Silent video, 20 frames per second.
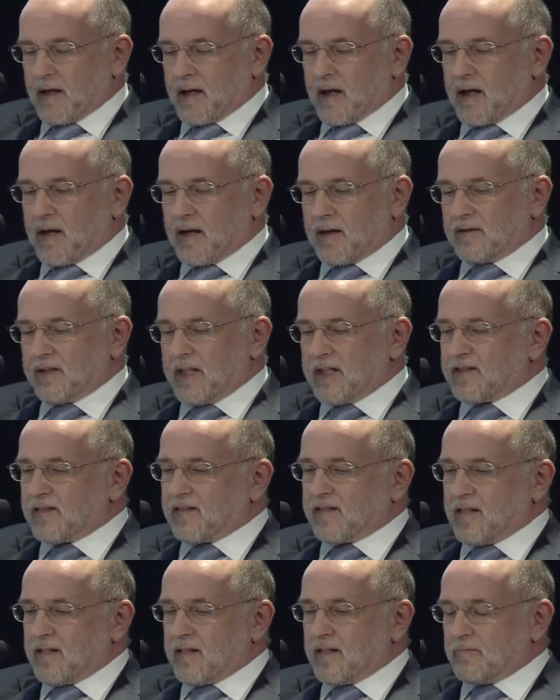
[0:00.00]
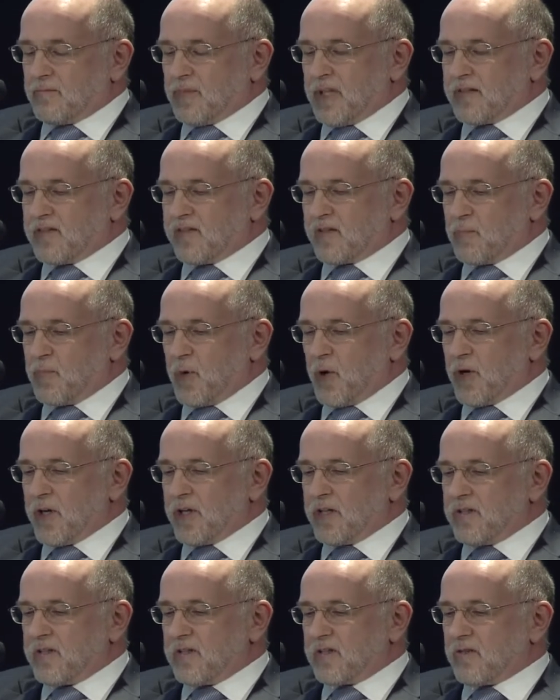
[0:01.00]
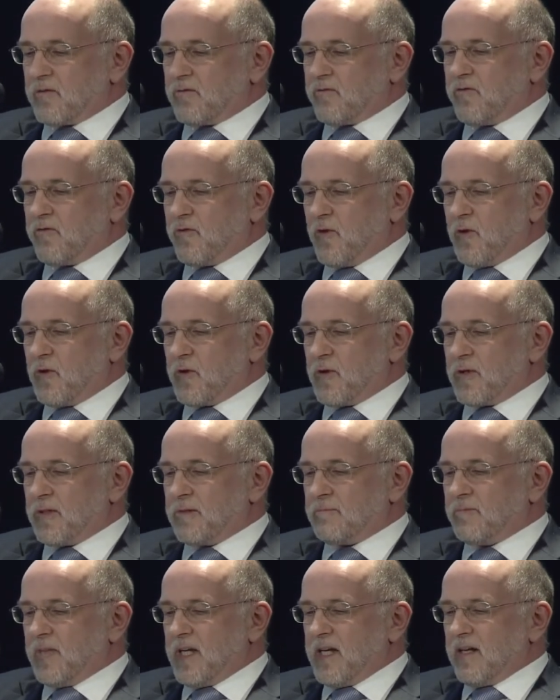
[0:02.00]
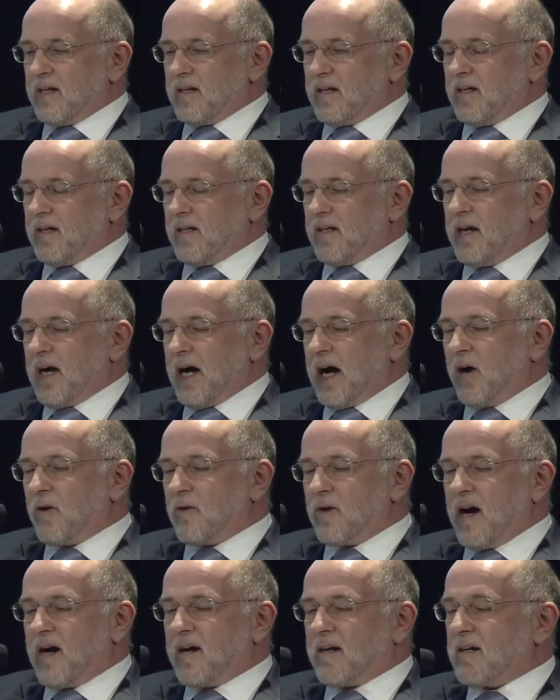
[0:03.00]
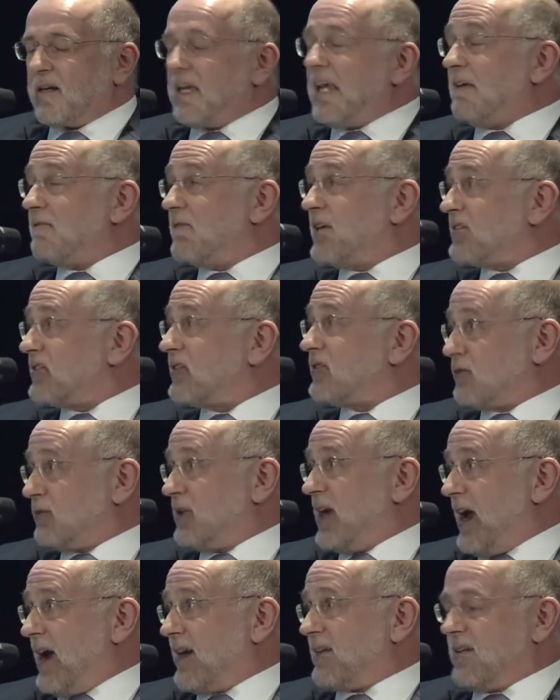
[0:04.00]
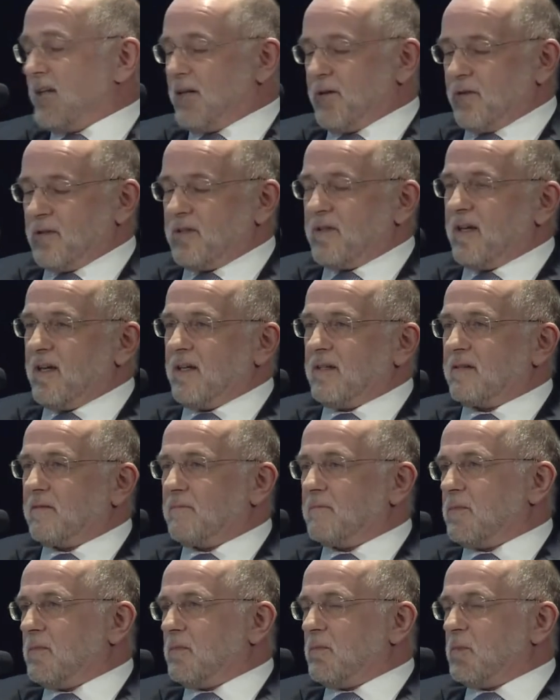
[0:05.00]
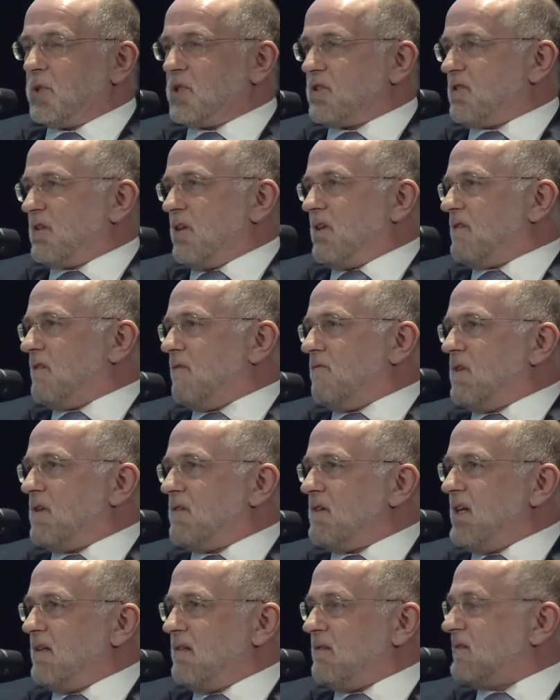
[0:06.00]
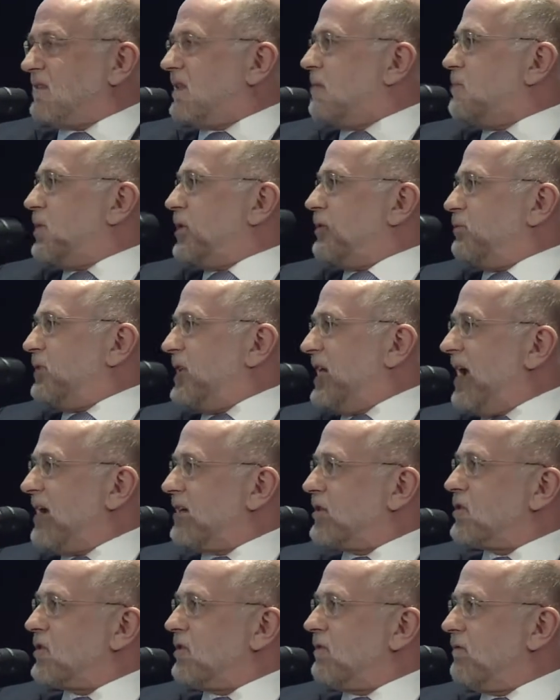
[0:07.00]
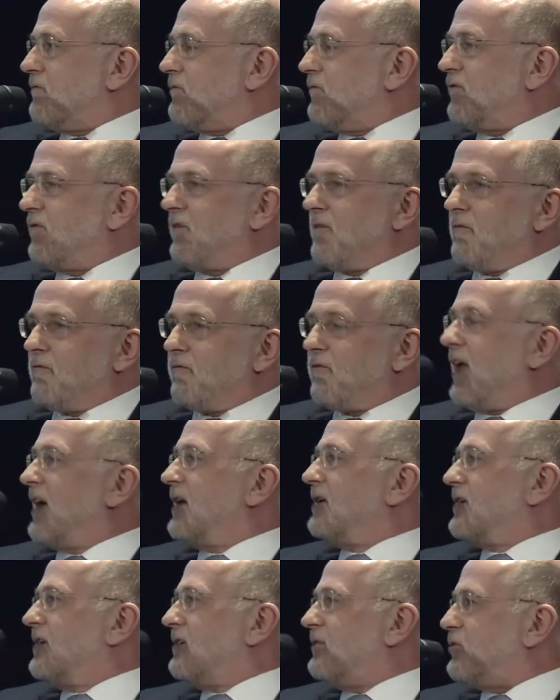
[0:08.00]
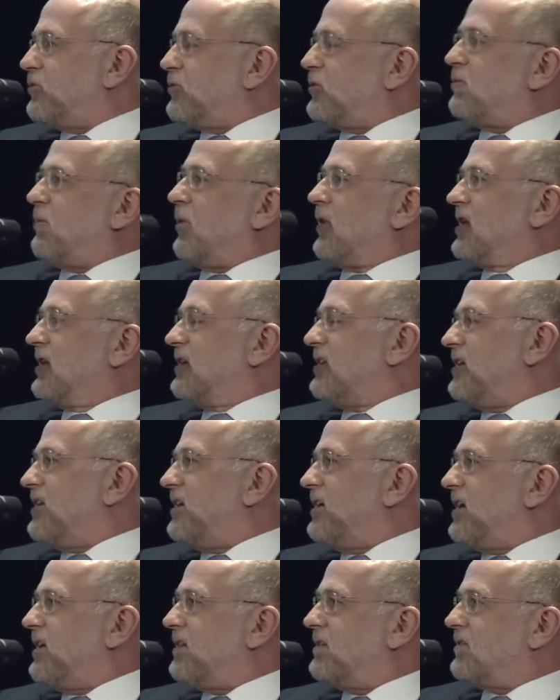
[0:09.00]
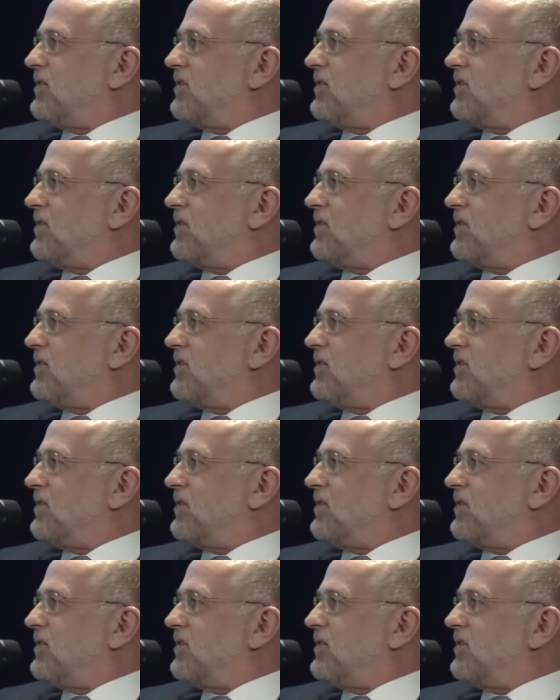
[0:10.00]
That's the point for how are investors reacting on that, which is a very simple reaction, flight into quality and